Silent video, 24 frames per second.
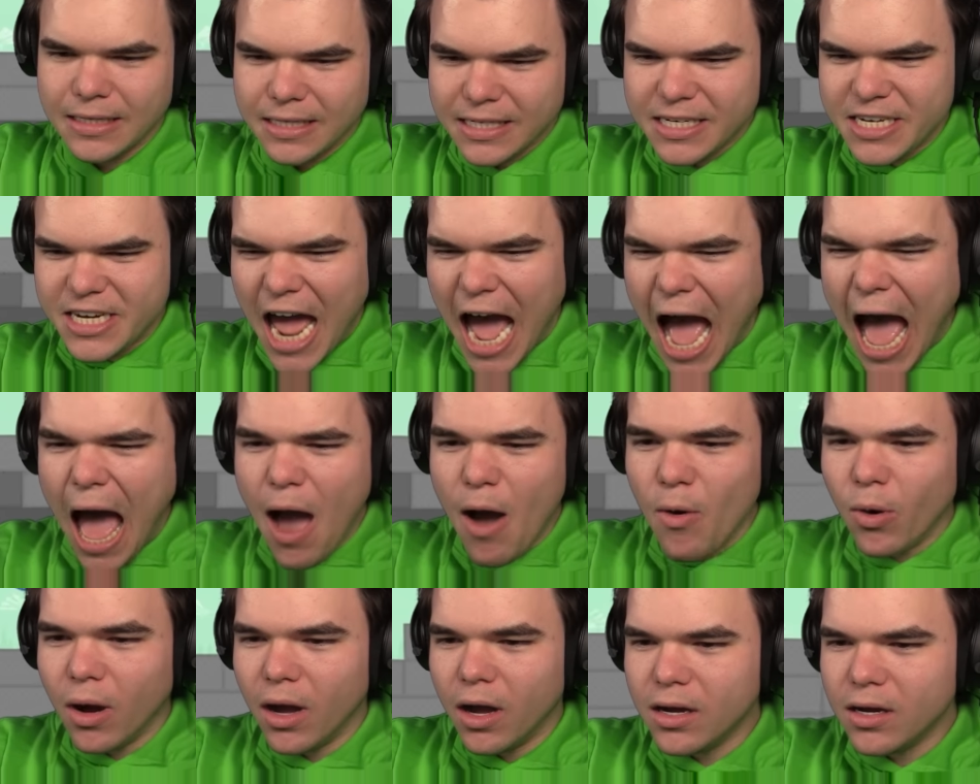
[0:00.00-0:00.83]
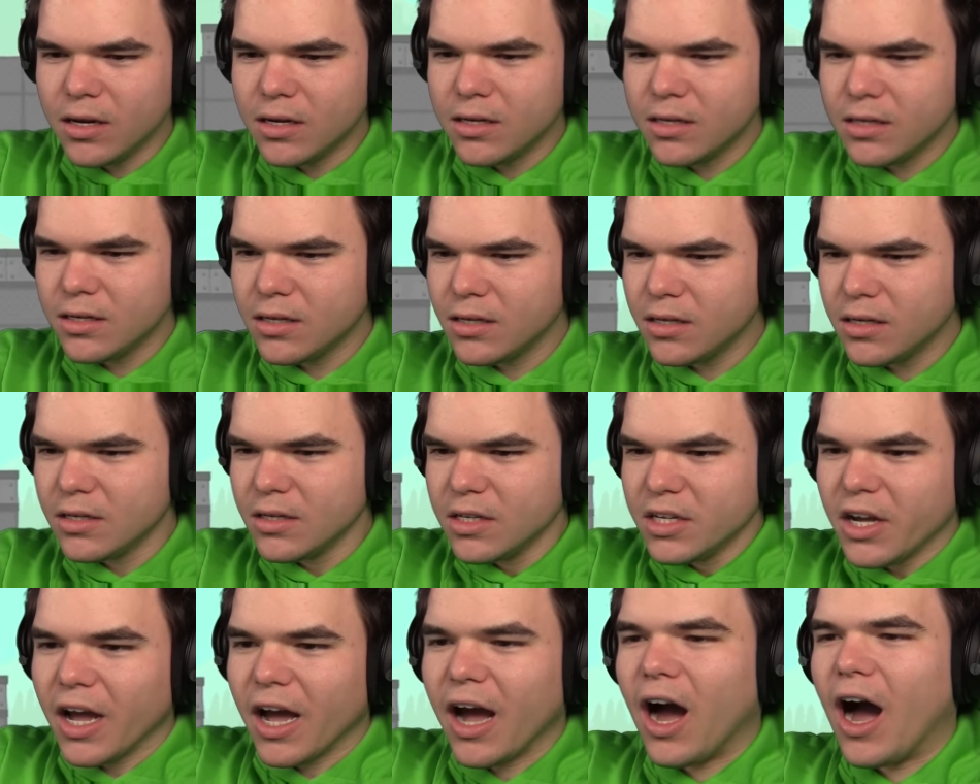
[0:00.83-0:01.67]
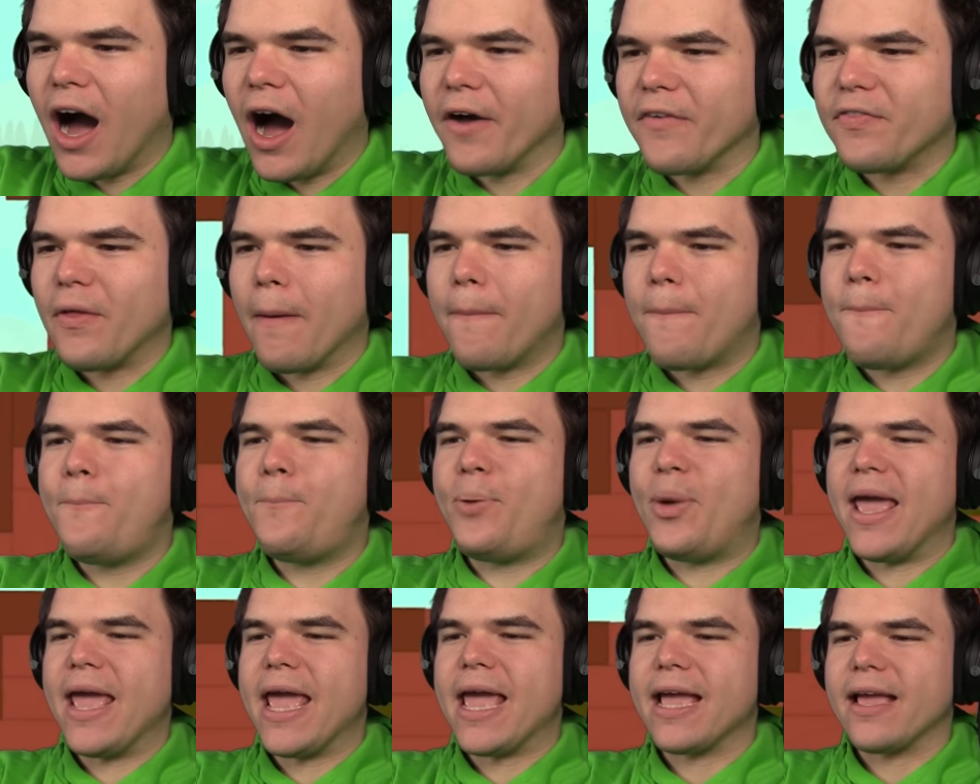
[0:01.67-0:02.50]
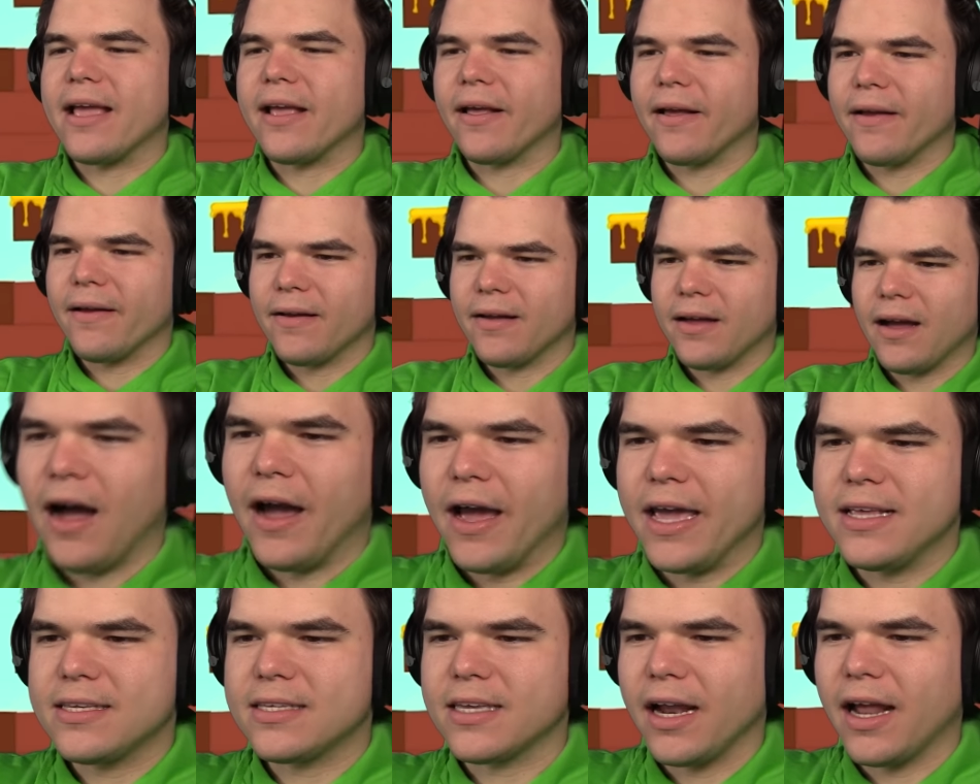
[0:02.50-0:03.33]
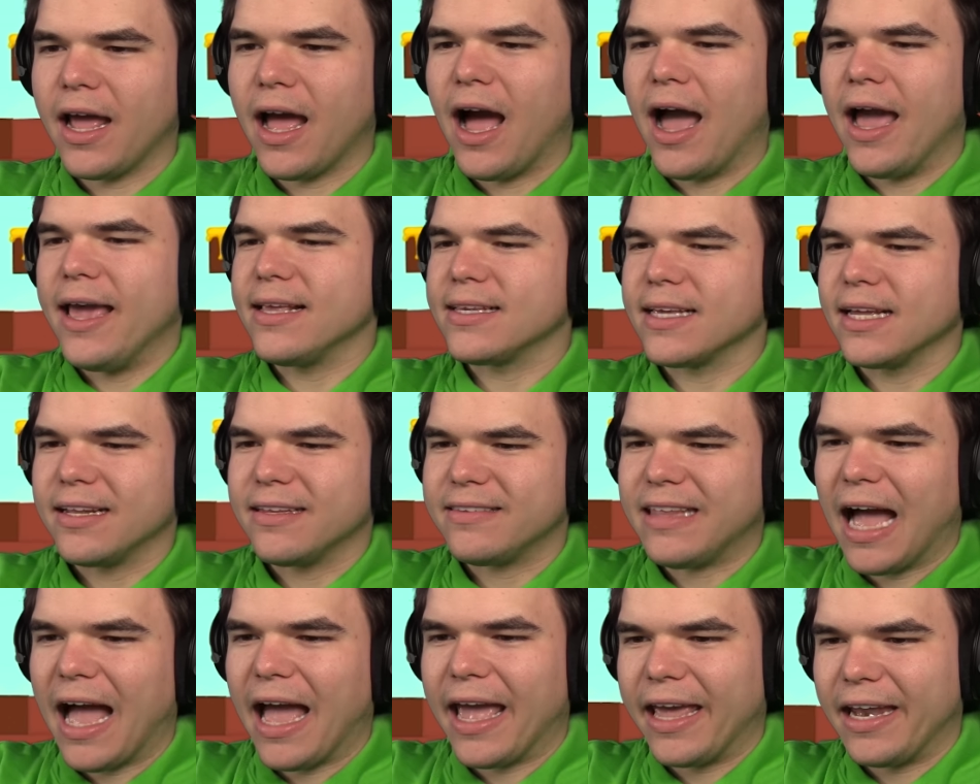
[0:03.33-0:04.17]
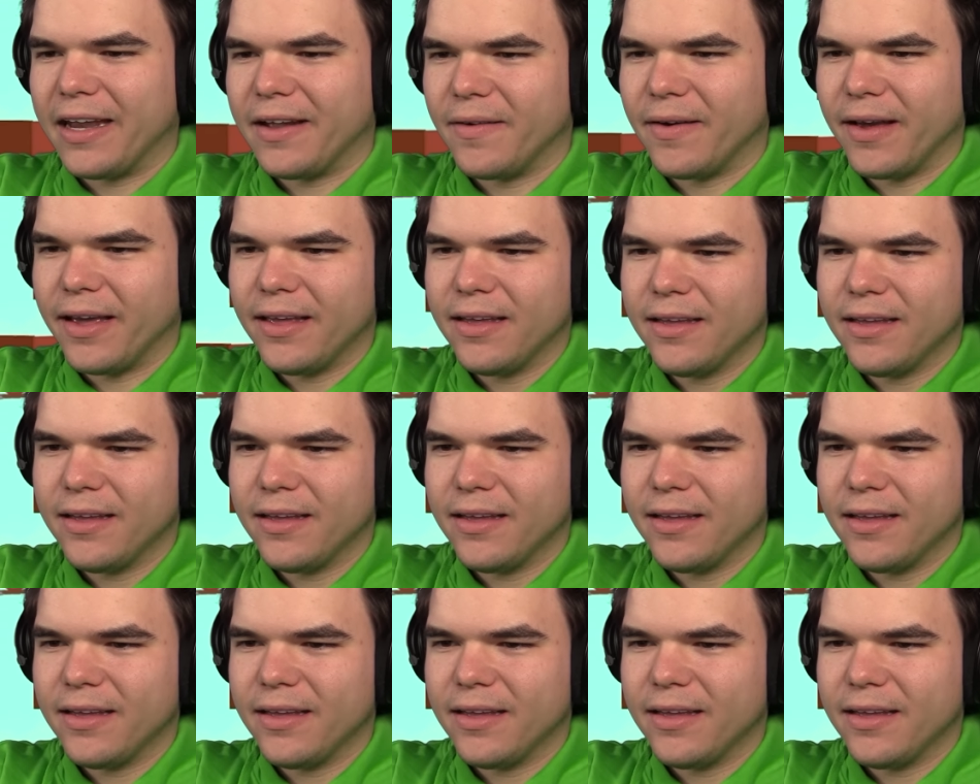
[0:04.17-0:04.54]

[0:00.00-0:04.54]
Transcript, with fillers: No! The coin was back. Oh, the Who ping. The coin oh, he's gonna, oh, he's gonna die anyway.